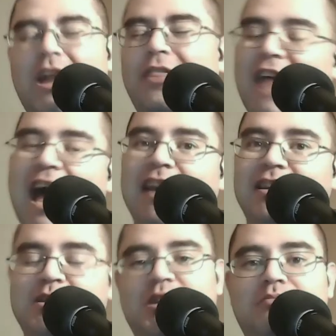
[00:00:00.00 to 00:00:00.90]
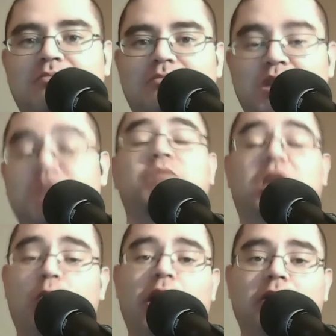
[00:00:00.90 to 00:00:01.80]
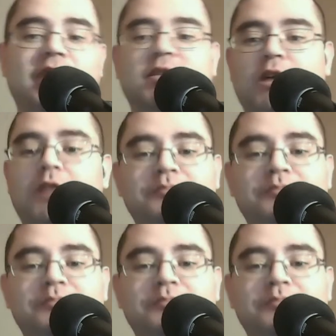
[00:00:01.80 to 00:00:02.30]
that. It's just being aware. That's all.